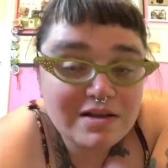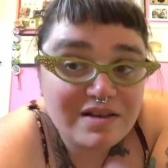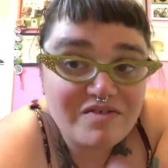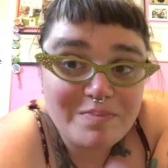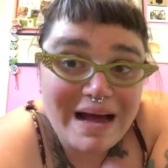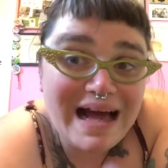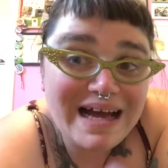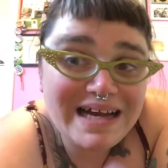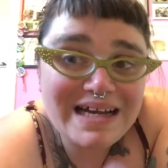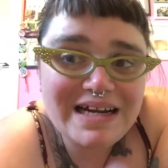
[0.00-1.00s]
left
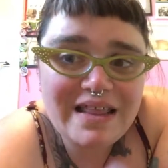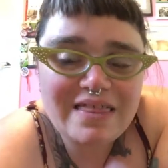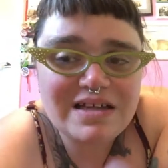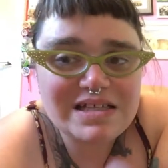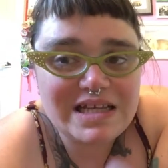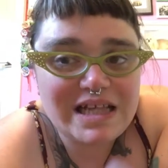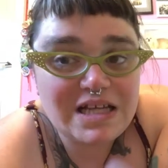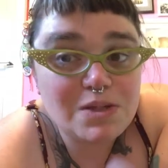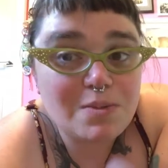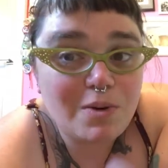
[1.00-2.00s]
behind, things like
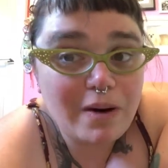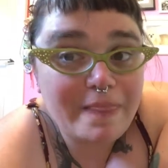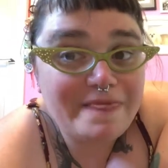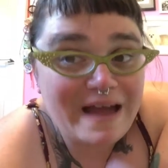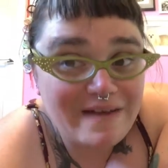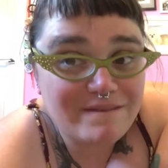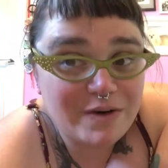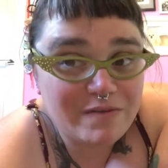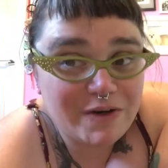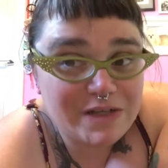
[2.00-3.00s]
that. So, more on that
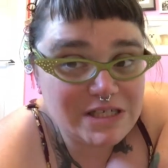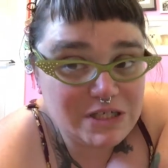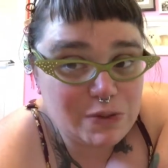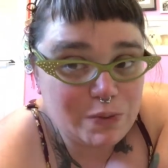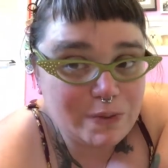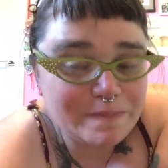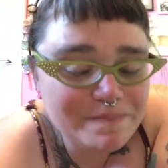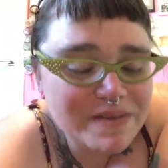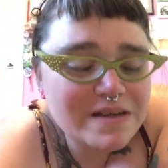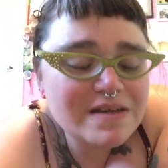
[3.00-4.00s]
very, very soon.
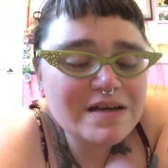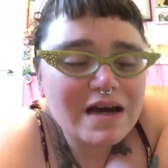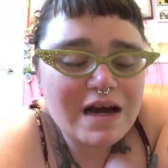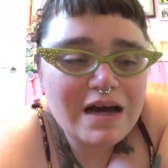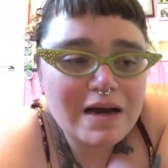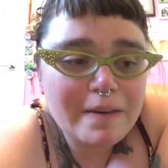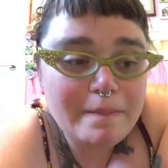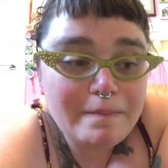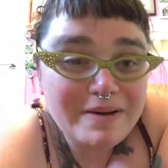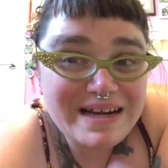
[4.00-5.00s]

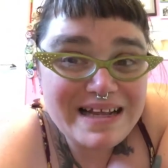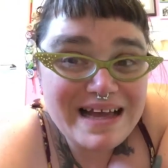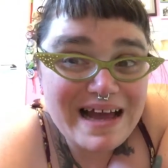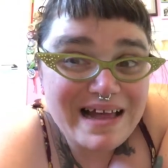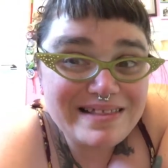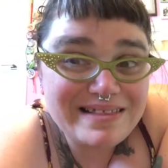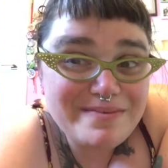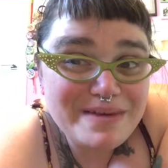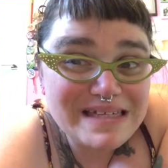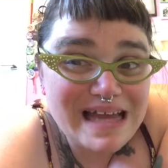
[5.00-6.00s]
Um, but in the
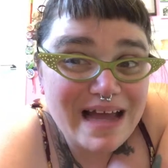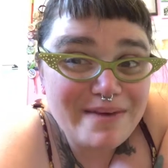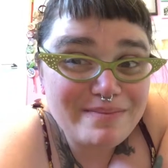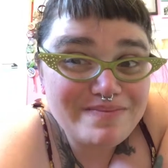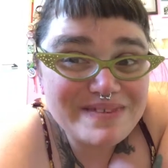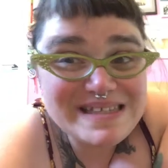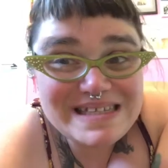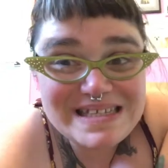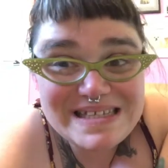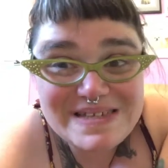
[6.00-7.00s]
meantime, let's
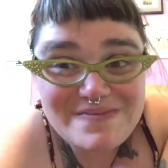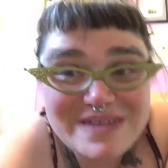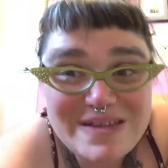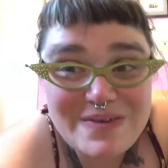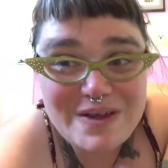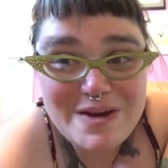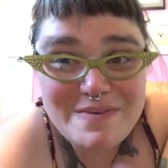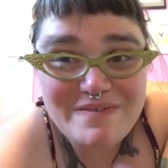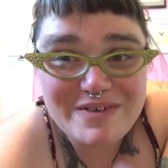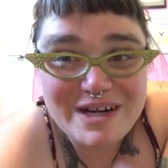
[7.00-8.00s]
look at some physical
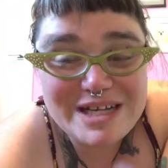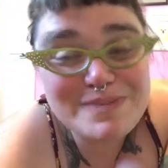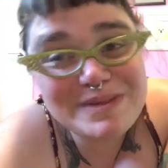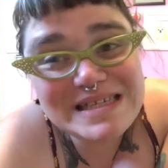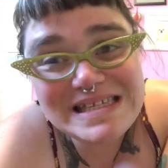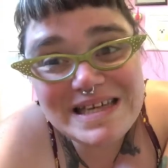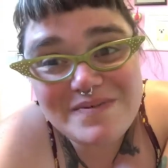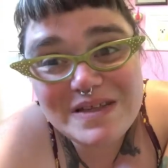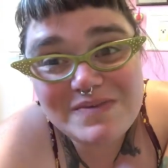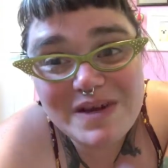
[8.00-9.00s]
therapy footage. Please
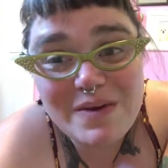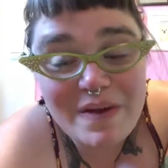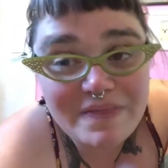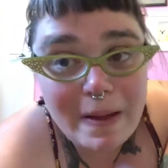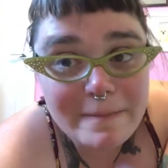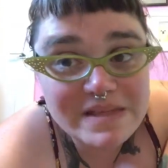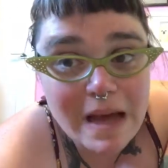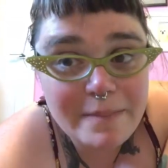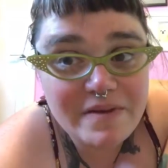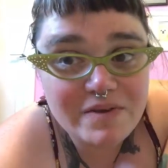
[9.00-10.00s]
give this video a thumbs
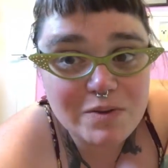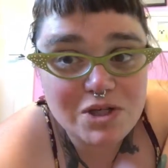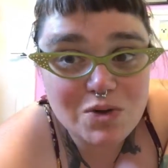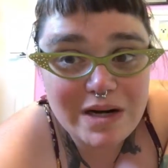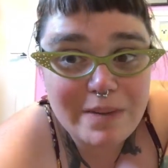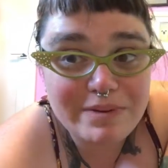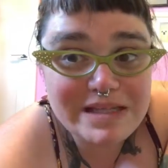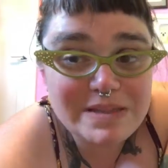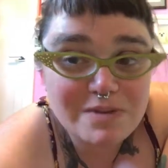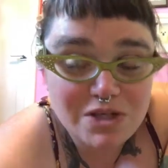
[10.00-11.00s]
up if you enjoyed it.
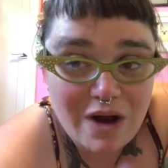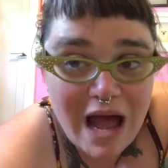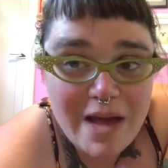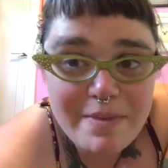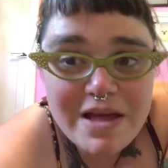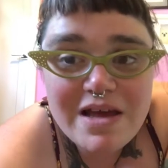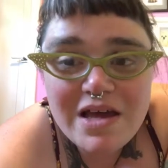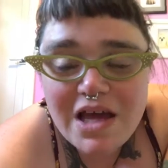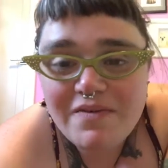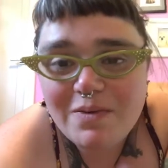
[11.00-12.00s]
Please subscribe
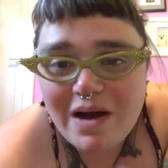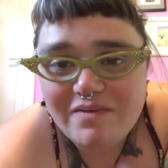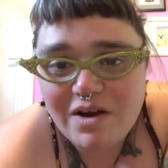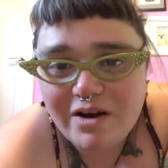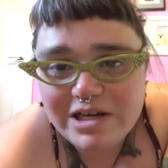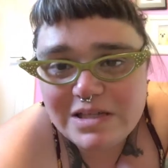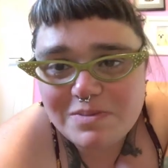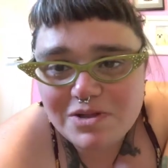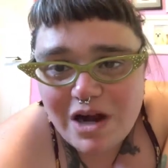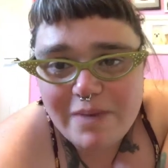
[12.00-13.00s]
if you have not already
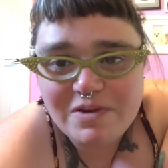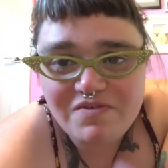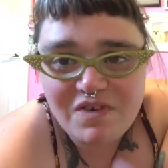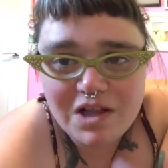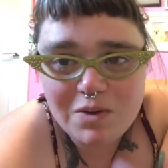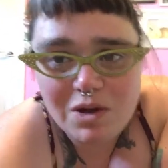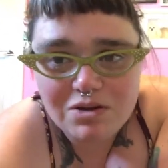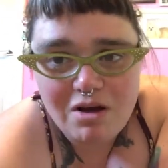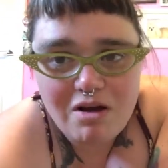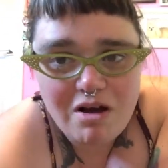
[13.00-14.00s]
subscribed to follow
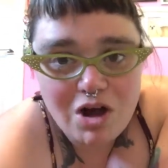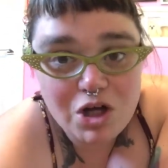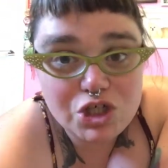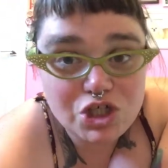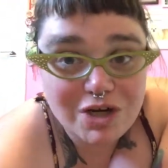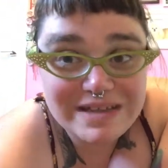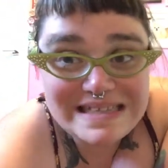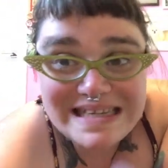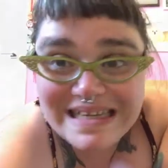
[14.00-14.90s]
along on Charlotte's